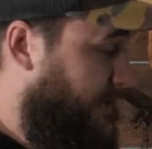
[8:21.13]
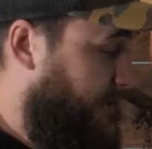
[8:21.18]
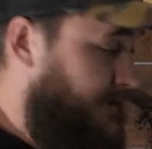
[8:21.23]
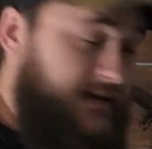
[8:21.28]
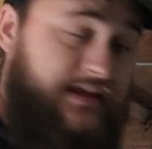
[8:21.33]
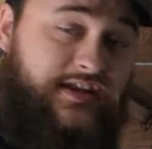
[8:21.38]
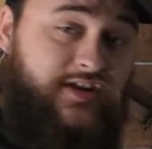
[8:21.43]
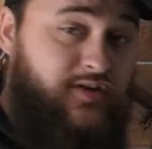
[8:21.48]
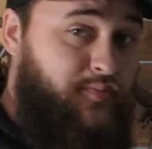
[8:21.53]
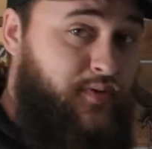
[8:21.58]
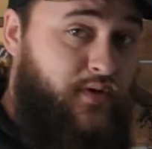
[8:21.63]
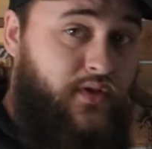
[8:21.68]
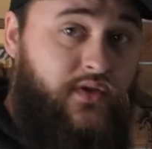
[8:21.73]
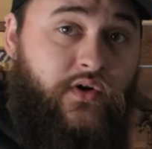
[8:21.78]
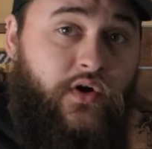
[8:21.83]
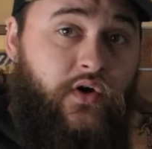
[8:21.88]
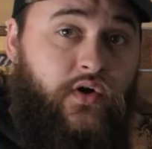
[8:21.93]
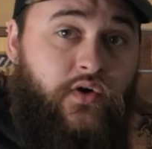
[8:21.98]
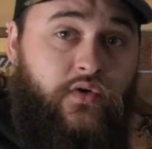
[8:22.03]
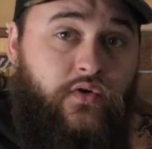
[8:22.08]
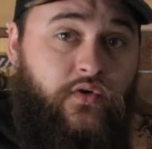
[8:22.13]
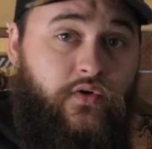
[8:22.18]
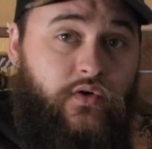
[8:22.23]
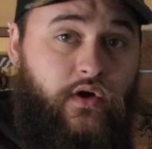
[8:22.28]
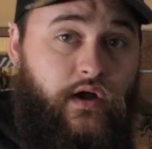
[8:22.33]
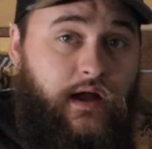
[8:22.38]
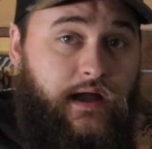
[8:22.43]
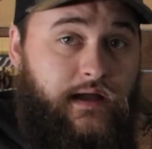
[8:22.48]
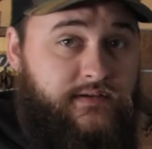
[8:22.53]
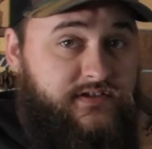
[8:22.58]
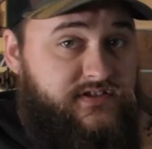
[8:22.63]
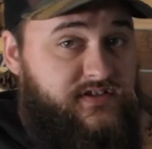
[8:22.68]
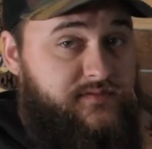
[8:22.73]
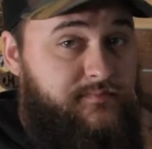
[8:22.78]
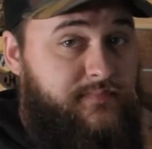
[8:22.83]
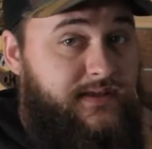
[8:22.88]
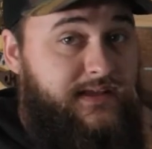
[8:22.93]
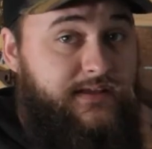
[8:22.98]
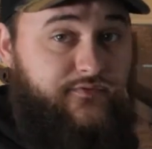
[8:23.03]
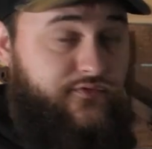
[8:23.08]
getting a bullet hole to
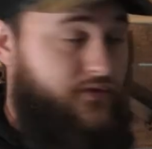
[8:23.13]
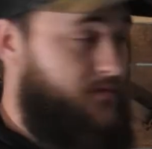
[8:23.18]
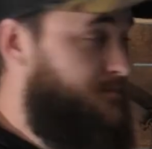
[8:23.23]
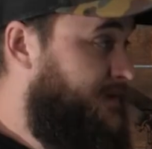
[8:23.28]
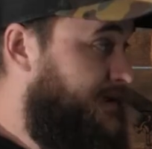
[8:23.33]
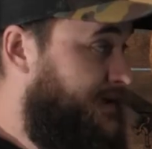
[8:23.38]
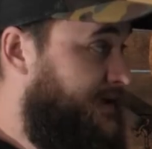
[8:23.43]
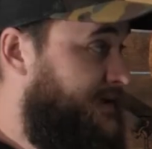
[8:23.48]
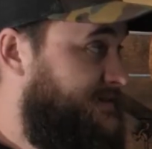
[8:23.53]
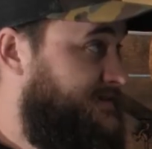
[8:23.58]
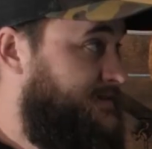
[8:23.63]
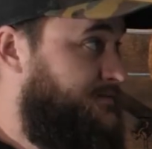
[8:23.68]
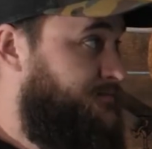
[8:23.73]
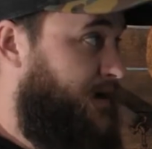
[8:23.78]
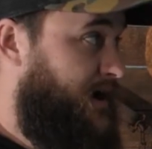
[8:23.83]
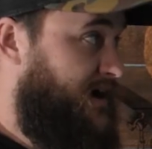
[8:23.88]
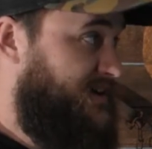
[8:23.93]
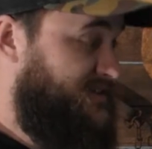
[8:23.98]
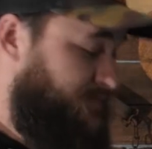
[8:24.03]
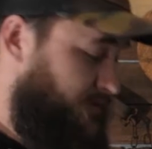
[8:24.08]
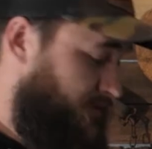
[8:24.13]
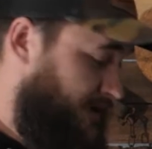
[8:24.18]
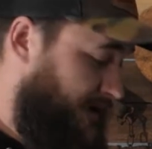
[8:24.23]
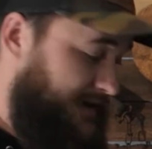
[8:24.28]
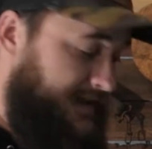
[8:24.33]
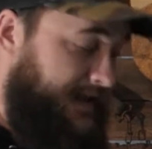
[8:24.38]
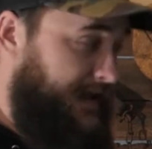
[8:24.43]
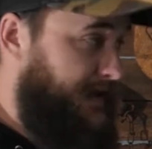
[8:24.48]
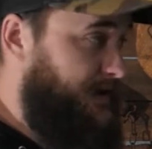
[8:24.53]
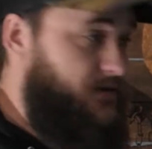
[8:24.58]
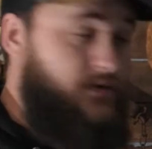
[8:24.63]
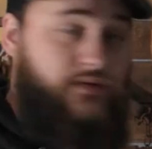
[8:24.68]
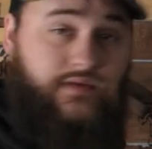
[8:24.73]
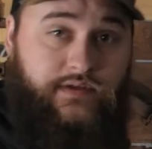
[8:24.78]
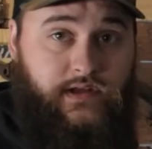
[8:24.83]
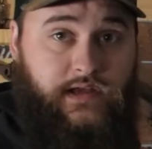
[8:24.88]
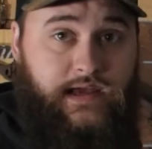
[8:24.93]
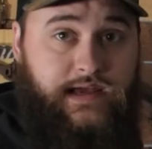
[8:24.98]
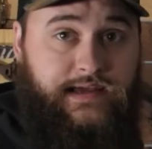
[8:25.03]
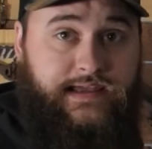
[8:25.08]
meet for me is impossible. I can't do it.
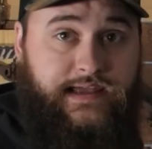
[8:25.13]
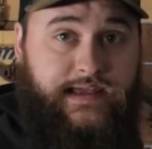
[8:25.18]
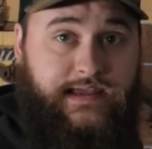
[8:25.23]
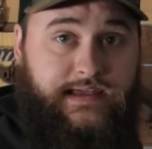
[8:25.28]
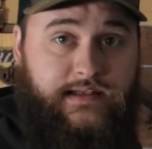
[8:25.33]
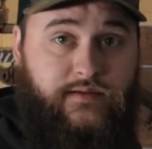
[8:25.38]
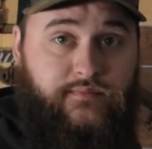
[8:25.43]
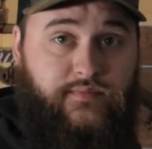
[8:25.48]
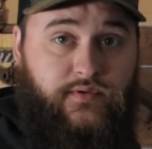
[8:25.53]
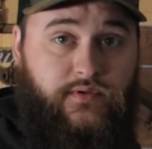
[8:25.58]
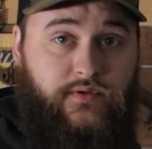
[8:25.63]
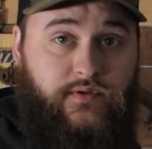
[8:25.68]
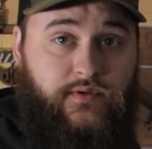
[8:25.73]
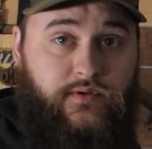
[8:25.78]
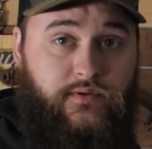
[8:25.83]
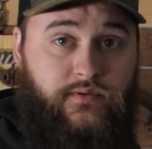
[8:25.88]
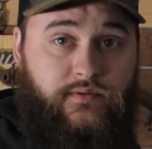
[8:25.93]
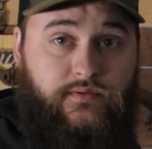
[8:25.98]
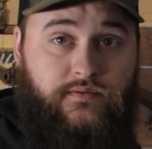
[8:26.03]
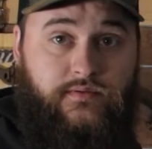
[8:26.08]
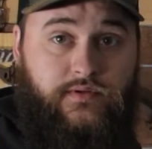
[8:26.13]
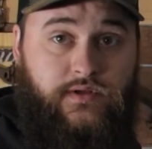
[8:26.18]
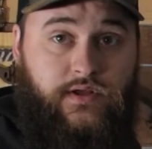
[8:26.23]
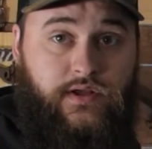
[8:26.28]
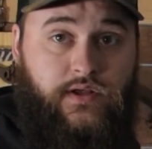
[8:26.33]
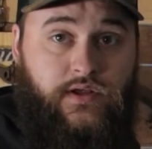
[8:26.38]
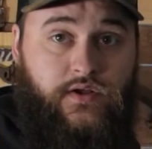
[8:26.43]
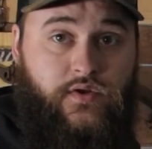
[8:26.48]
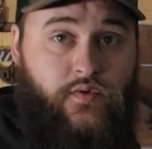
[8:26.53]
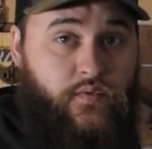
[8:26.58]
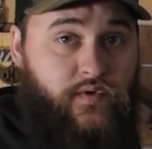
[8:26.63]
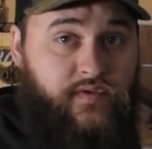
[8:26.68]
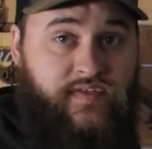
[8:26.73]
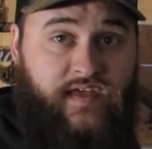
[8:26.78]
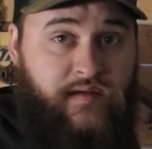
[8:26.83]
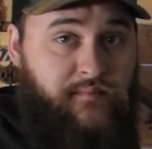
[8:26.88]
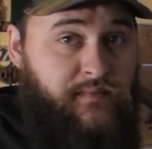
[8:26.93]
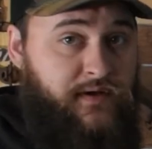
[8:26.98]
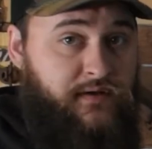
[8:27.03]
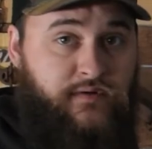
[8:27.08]
I can't get a bullet hole
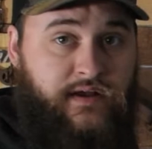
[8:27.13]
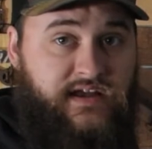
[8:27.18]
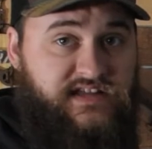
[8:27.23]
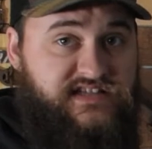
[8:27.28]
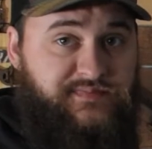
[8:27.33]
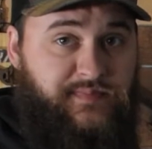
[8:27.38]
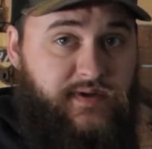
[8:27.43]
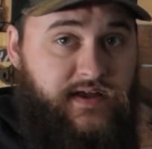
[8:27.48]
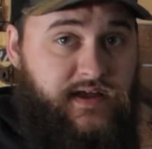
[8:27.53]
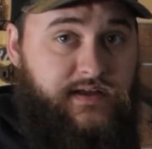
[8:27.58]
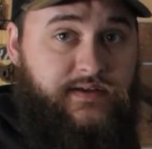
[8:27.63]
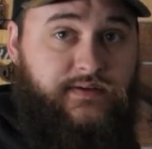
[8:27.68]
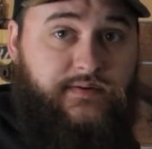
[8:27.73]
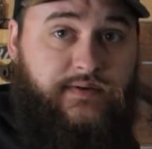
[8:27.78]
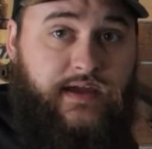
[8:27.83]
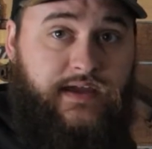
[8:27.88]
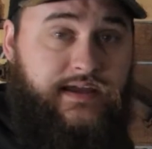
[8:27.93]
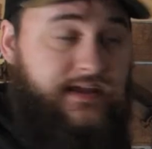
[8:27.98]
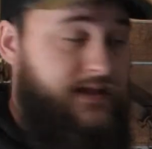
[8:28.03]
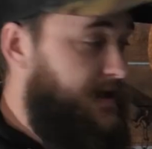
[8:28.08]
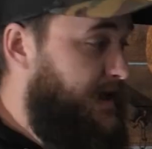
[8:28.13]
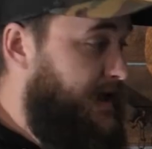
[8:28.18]
without my right spine, okay?